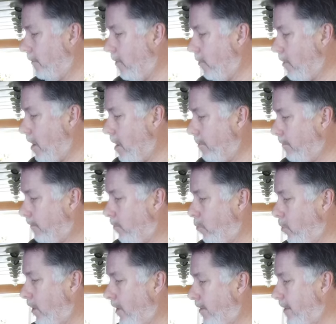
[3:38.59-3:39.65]
also comes
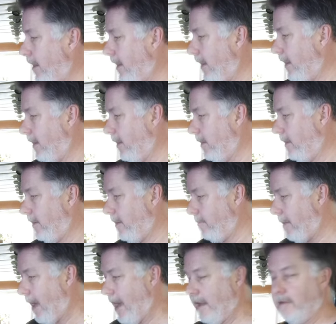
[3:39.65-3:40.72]
with a
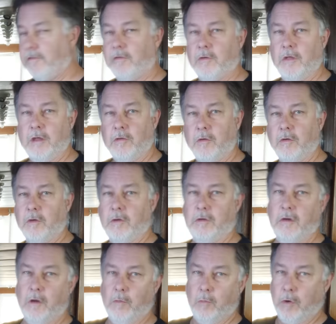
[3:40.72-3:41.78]
keypad so that you
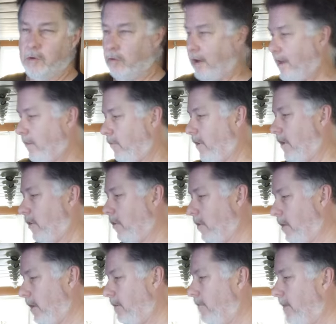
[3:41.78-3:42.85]
can, you know, when you're entering
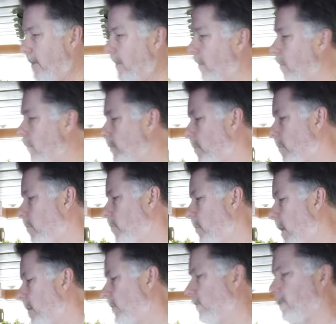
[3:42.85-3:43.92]
and leaving. It also, it's
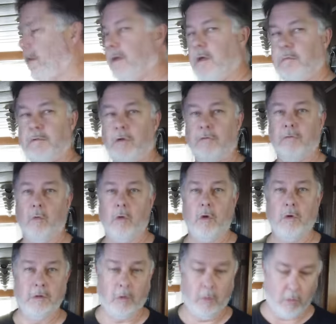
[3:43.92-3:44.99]
nice that it comes off the
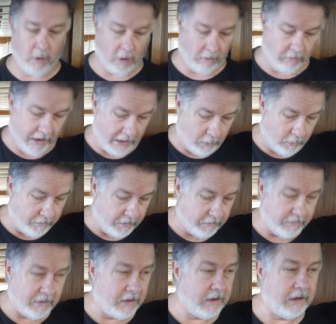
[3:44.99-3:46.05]
wall. You can walk around with it
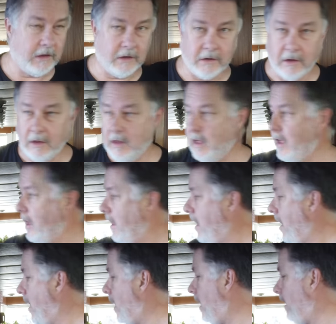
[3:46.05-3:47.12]
if you need.
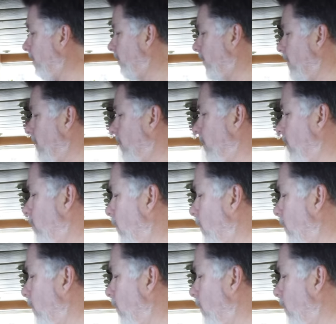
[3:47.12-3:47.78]
So this